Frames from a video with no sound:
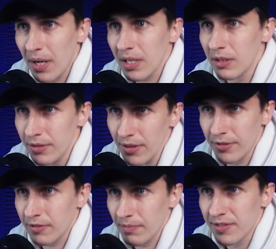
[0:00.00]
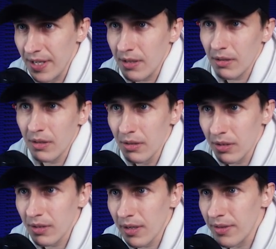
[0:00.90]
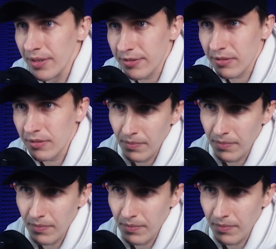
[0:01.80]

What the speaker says: my goodness, take a look at this.